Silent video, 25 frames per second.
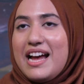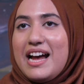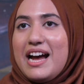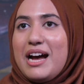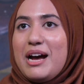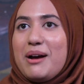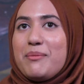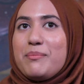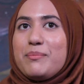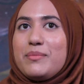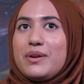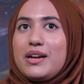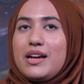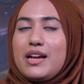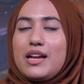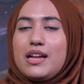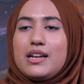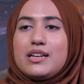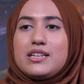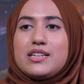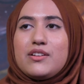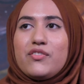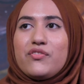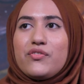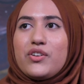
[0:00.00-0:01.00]
um,
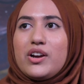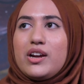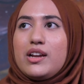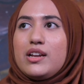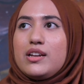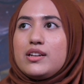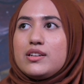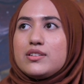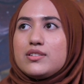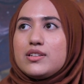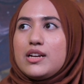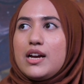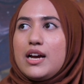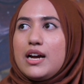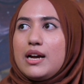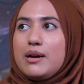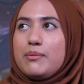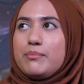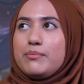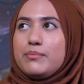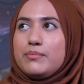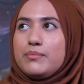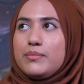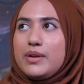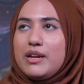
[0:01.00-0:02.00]
different
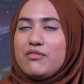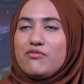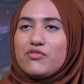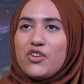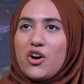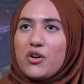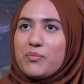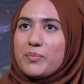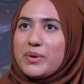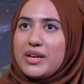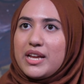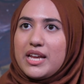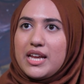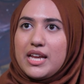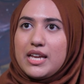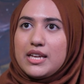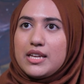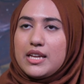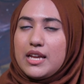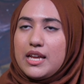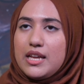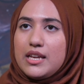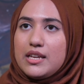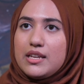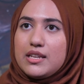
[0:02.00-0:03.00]
um, involvement in,
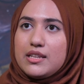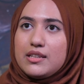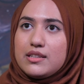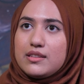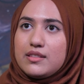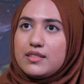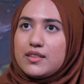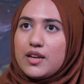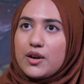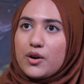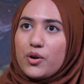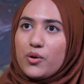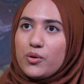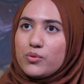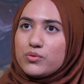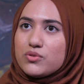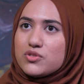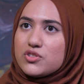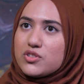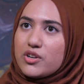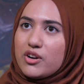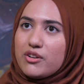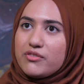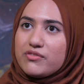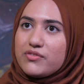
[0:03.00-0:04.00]
in their own
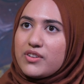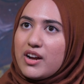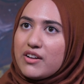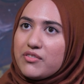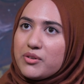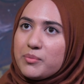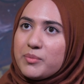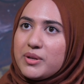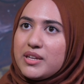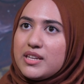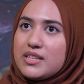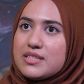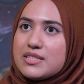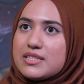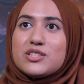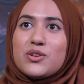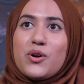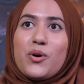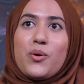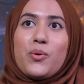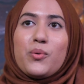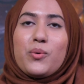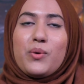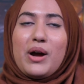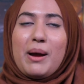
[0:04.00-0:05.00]
sort of government.
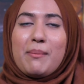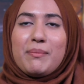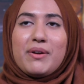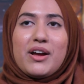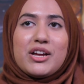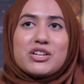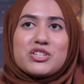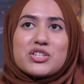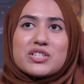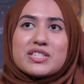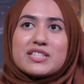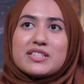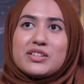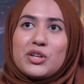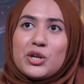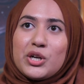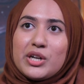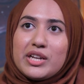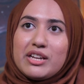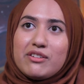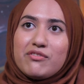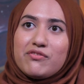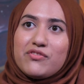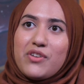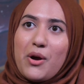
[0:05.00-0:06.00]
So I'm not just
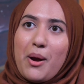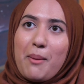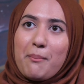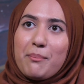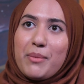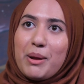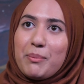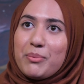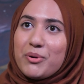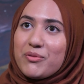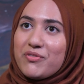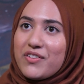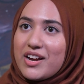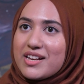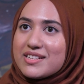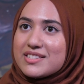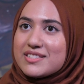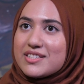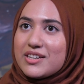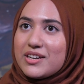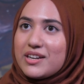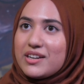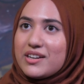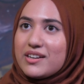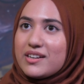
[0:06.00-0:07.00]
learning from my
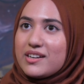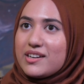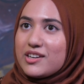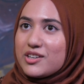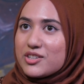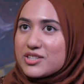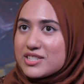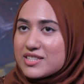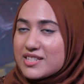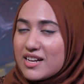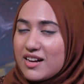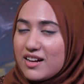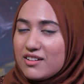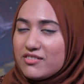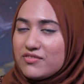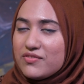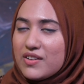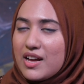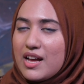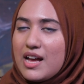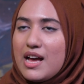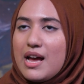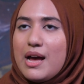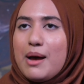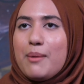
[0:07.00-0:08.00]
professor herself,
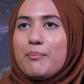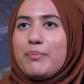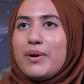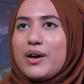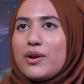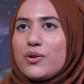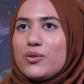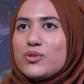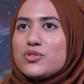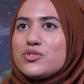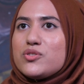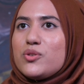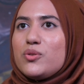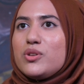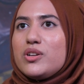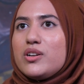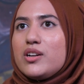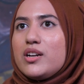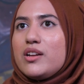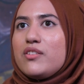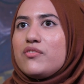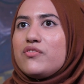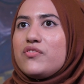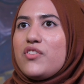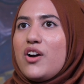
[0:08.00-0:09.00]
but also
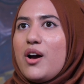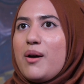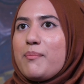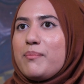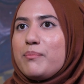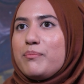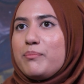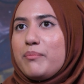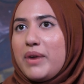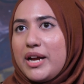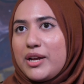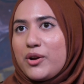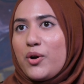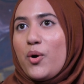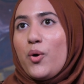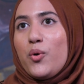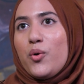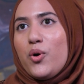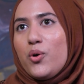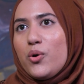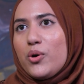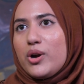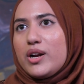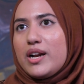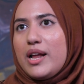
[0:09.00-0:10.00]
learning from my
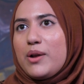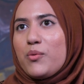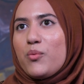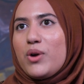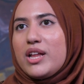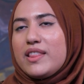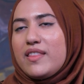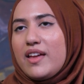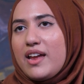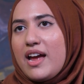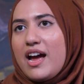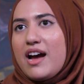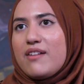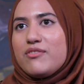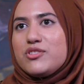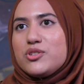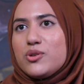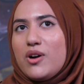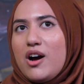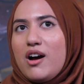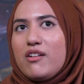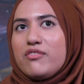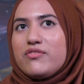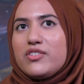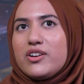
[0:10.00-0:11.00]
cohort and what they have to
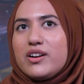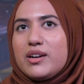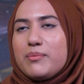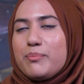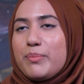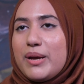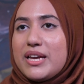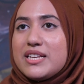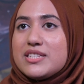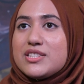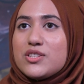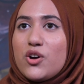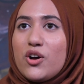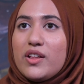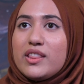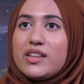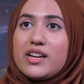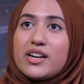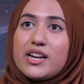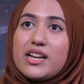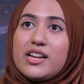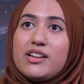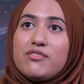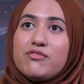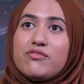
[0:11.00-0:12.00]
offer based on
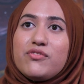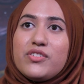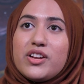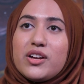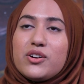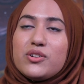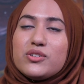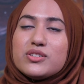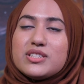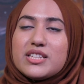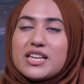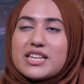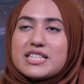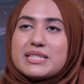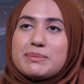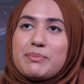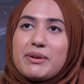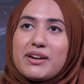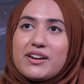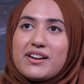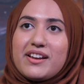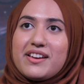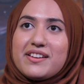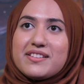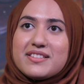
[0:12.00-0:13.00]
their in-field
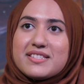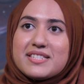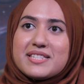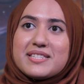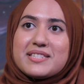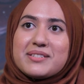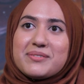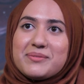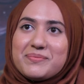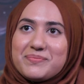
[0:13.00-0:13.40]
experience.